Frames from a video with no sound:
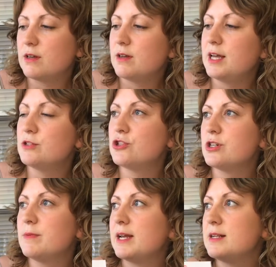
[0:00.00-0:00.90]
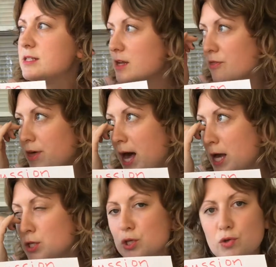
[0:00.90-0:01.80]
instrument that
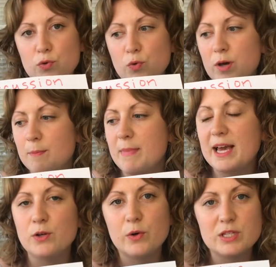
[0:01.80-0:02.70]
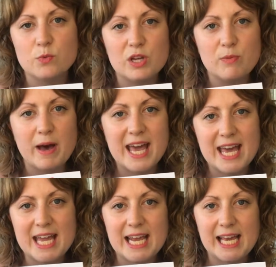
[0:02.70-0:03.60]
you make noise with by
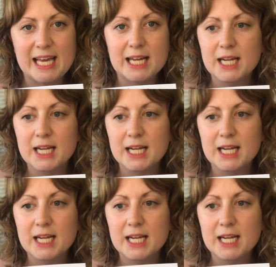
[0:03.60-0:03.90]
hitting